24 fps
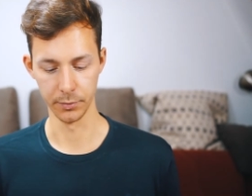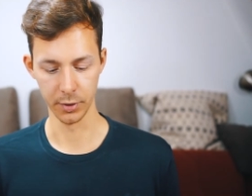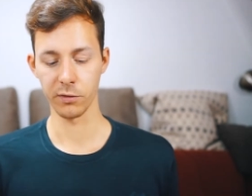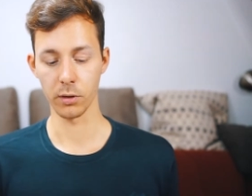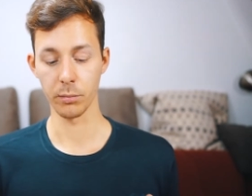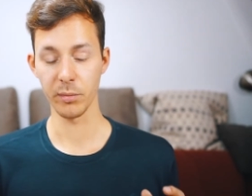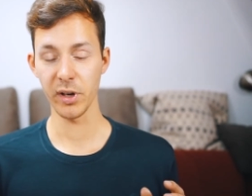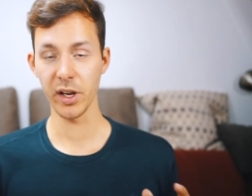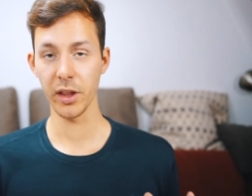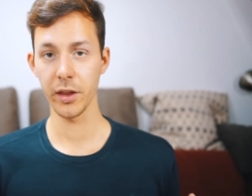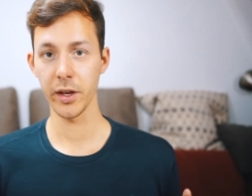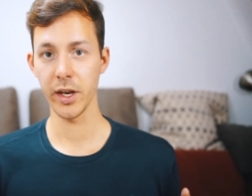For
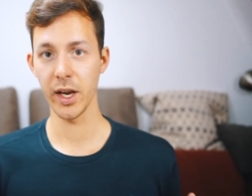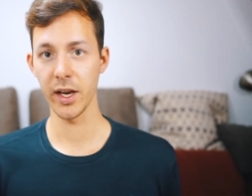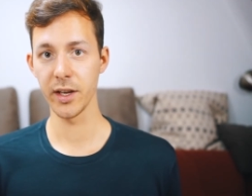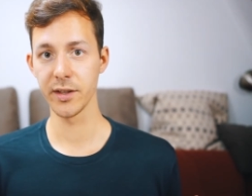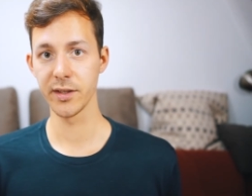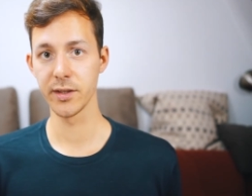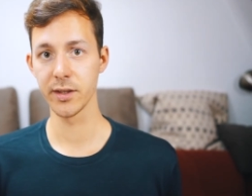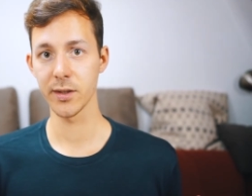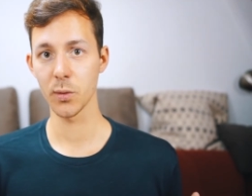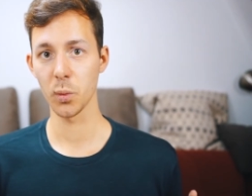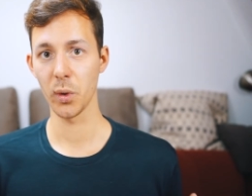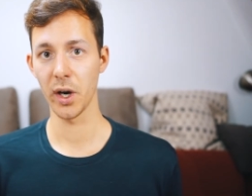me, the
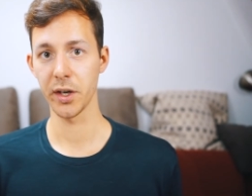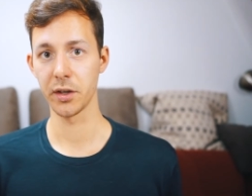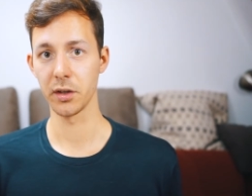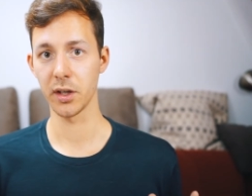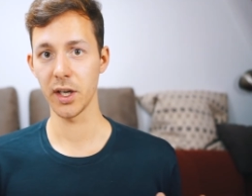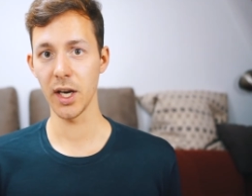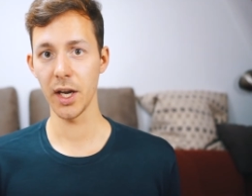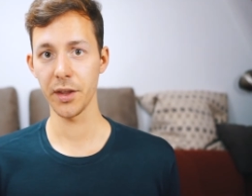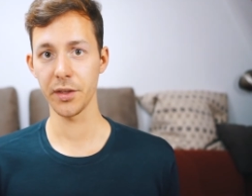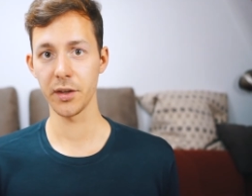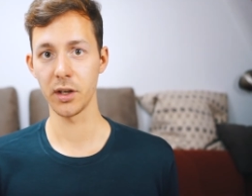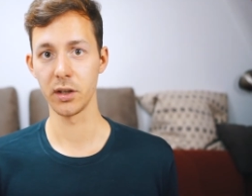easiest way to
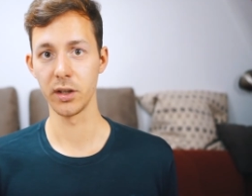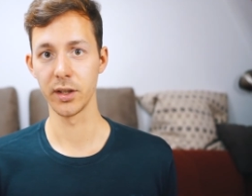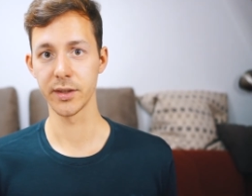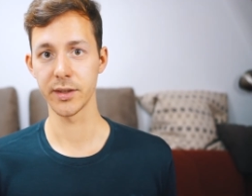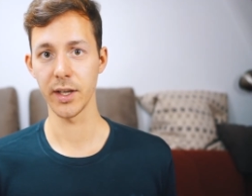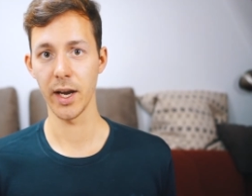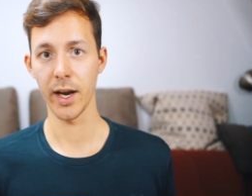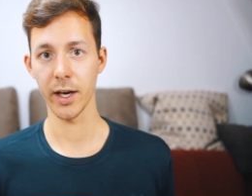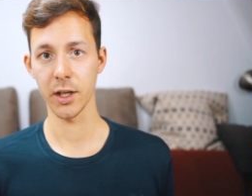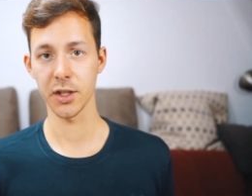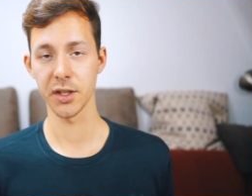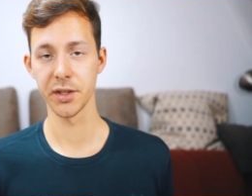get there is
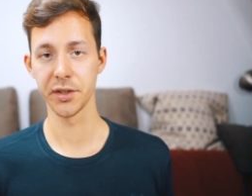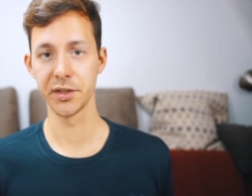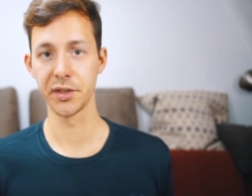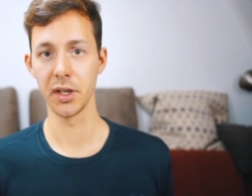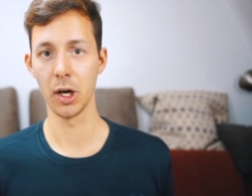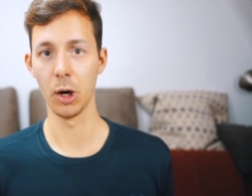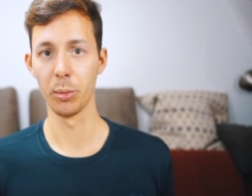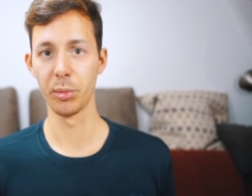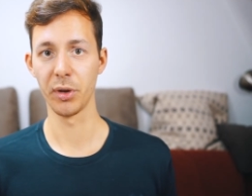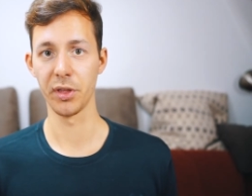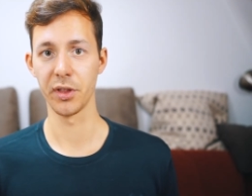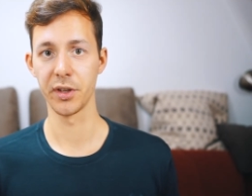actually to
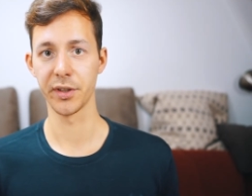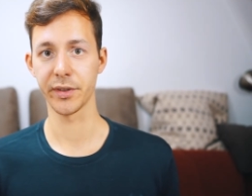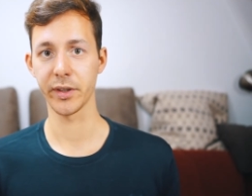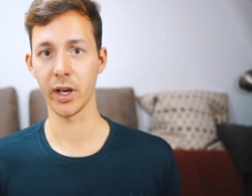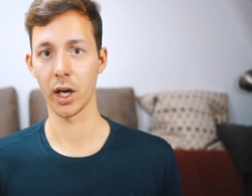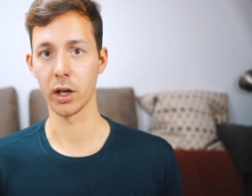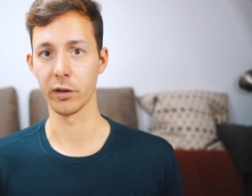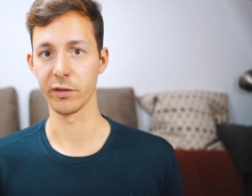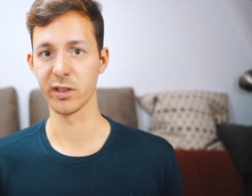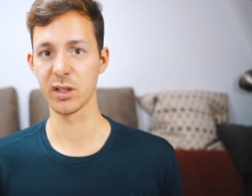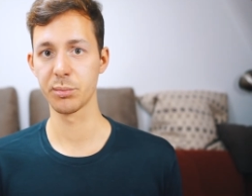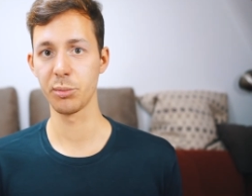open this
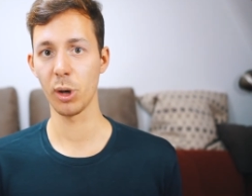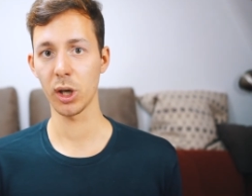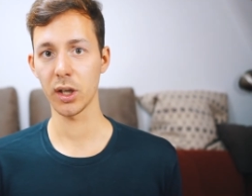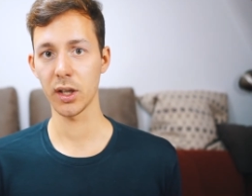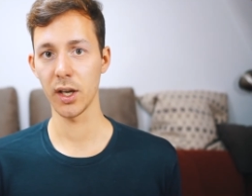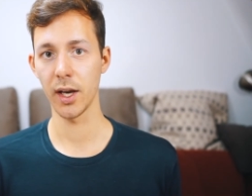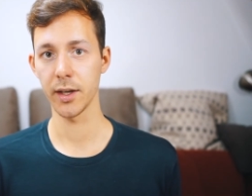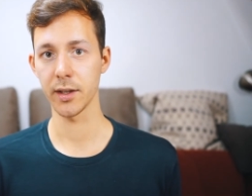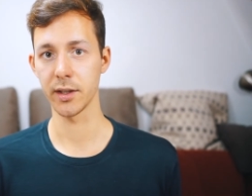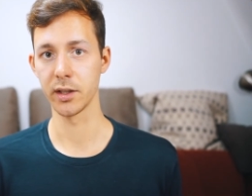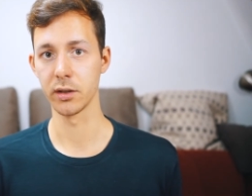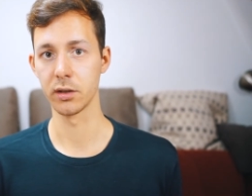kind of
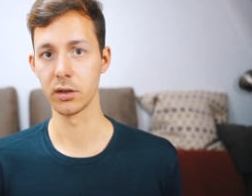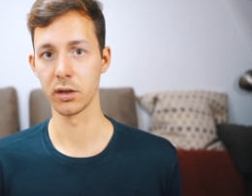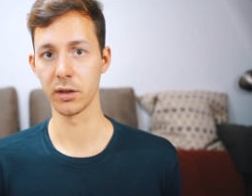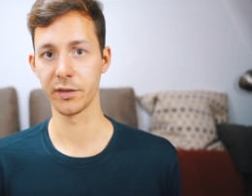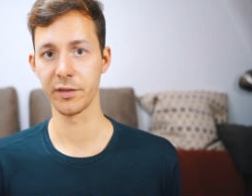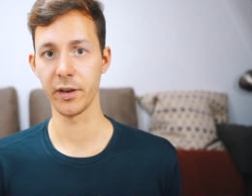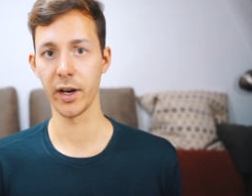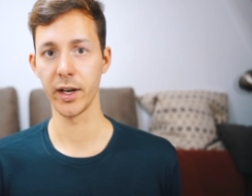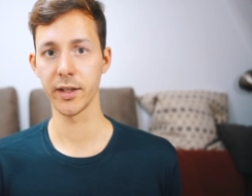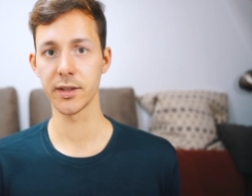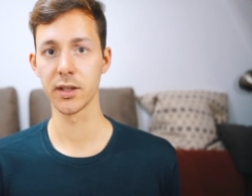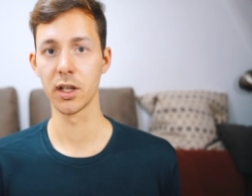spotlight
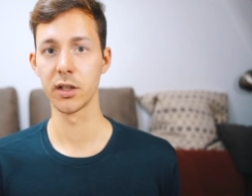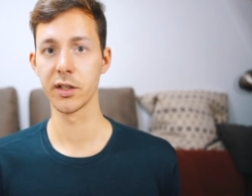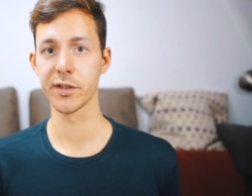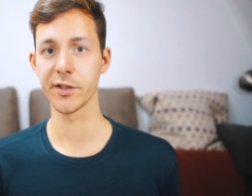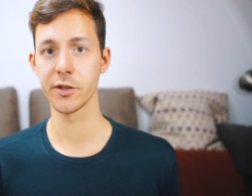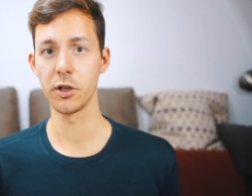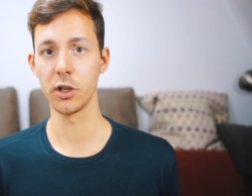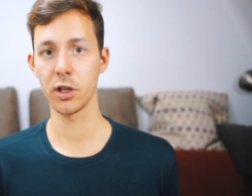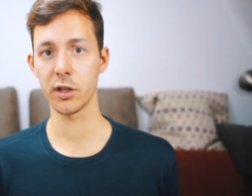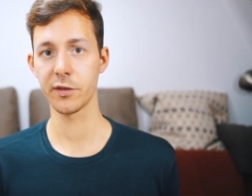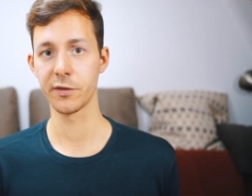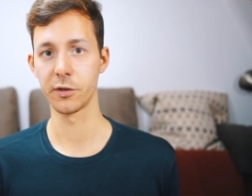interface,
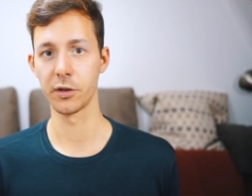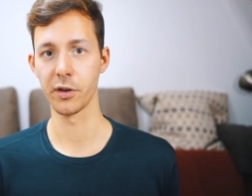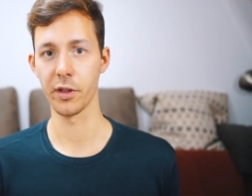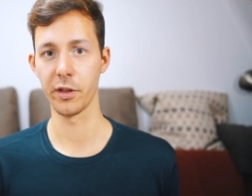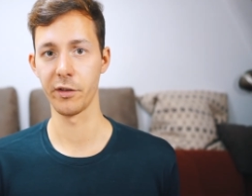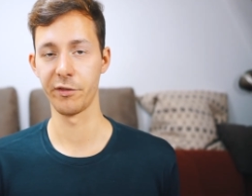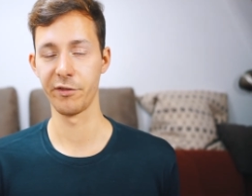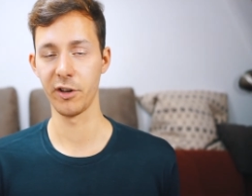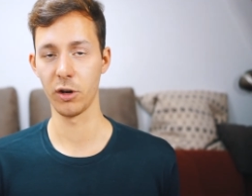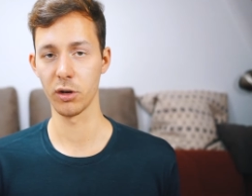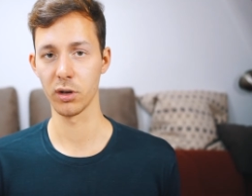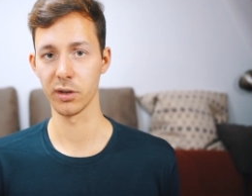search for
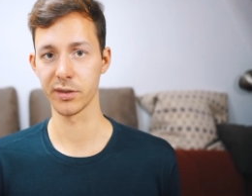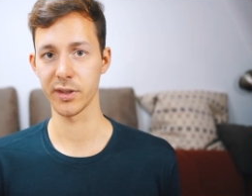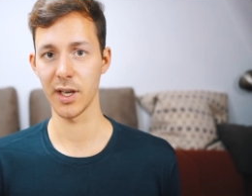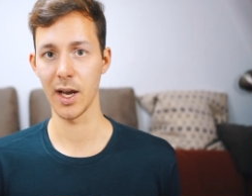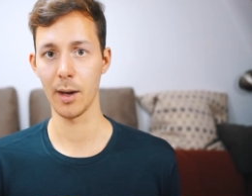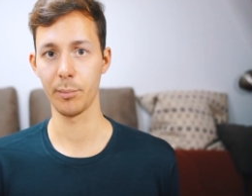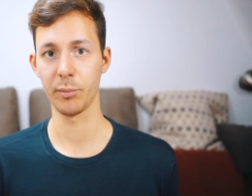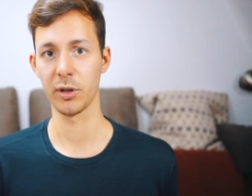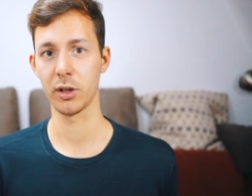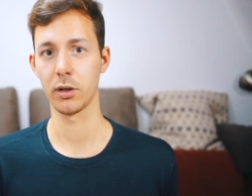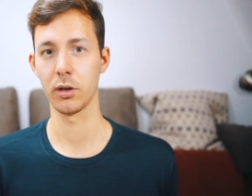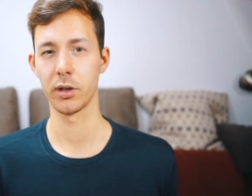the Photos
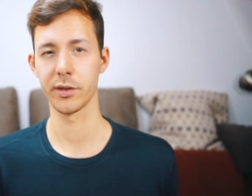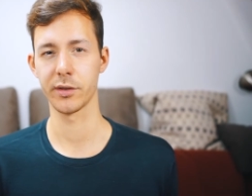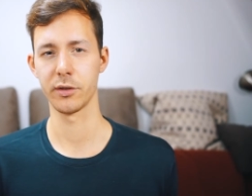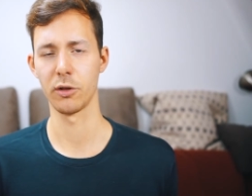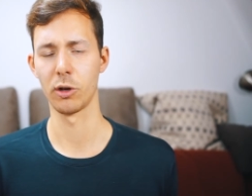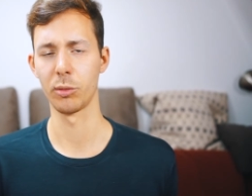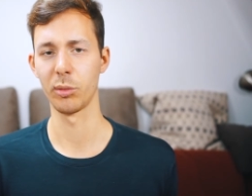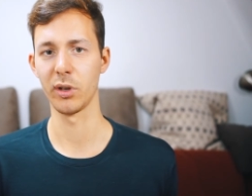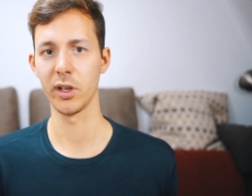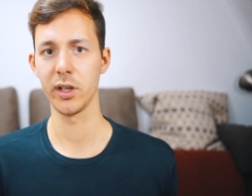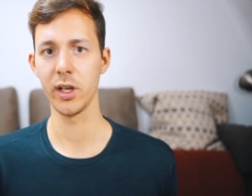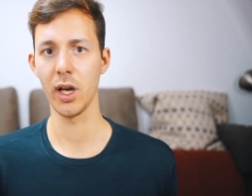app, because
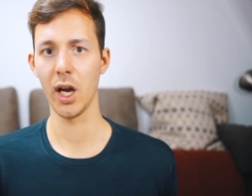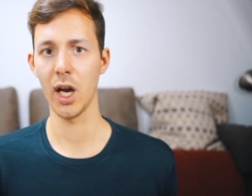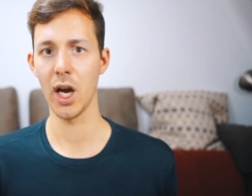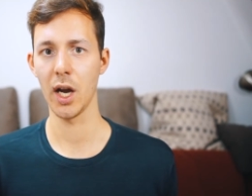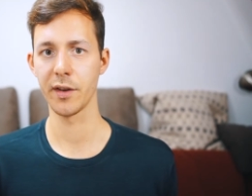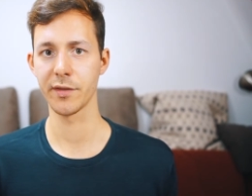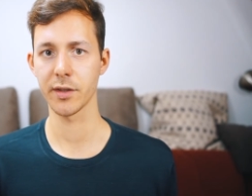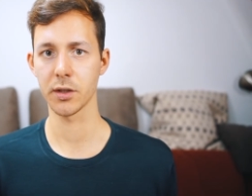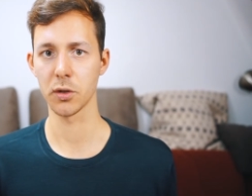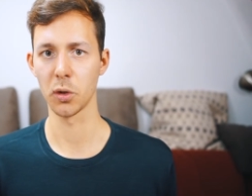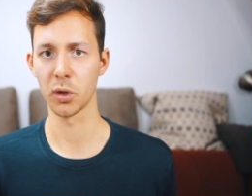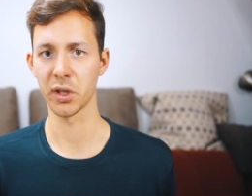normally I
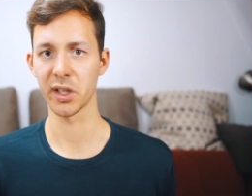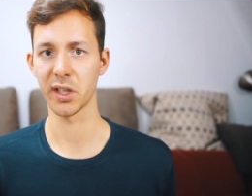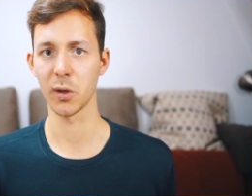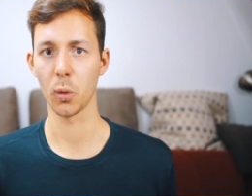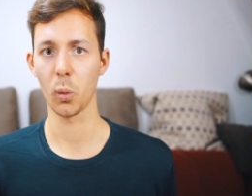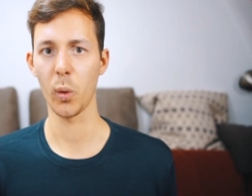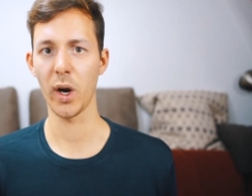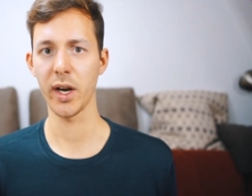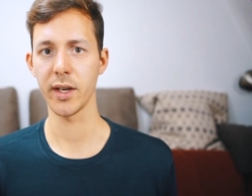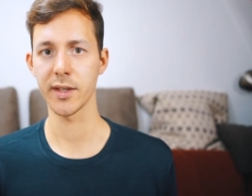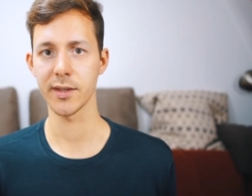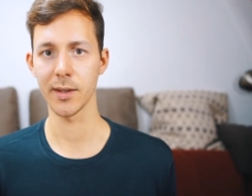have stored it
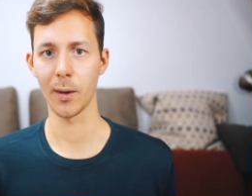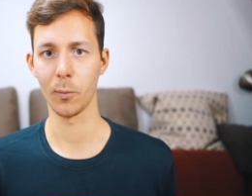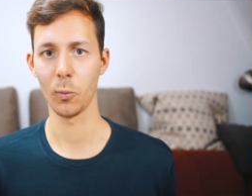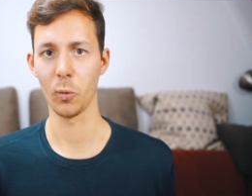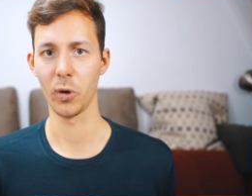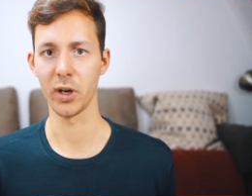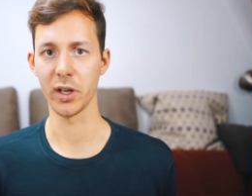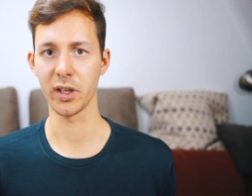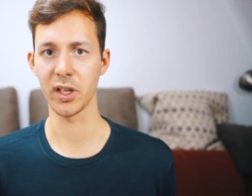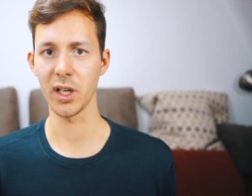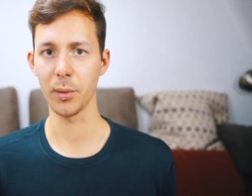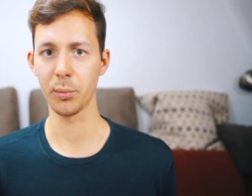away
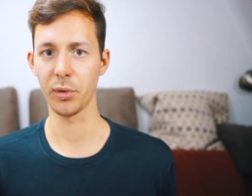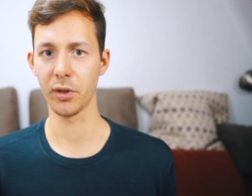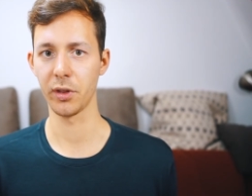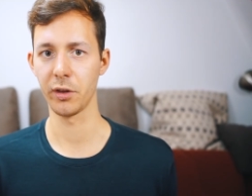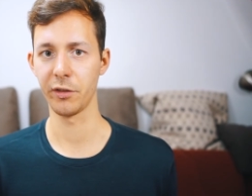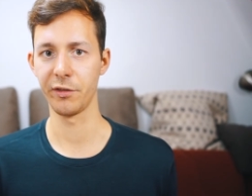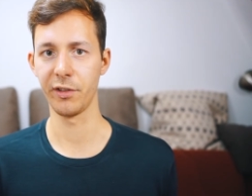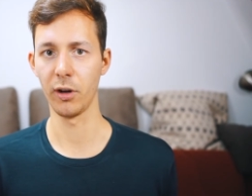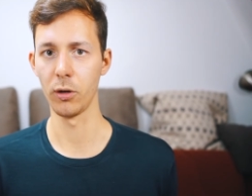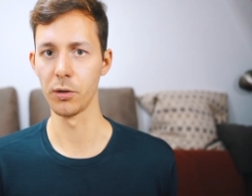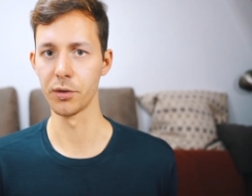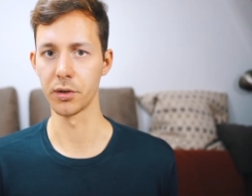somewhere deep in the
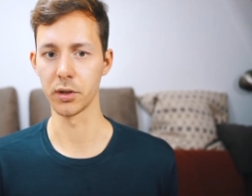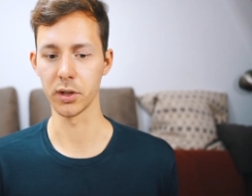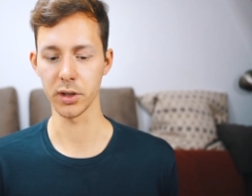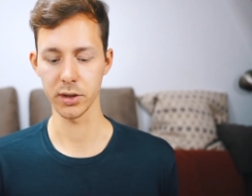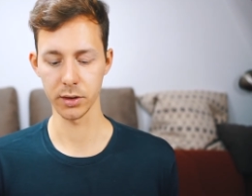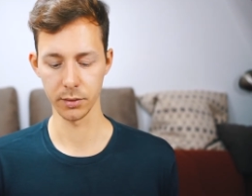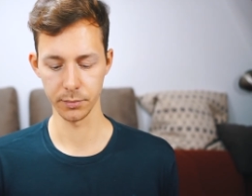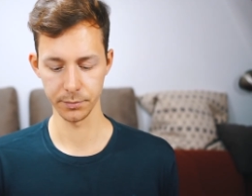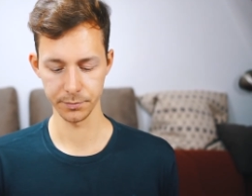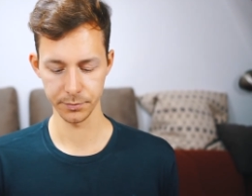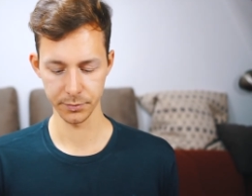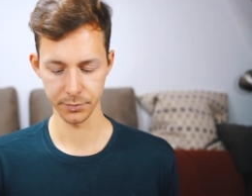folders.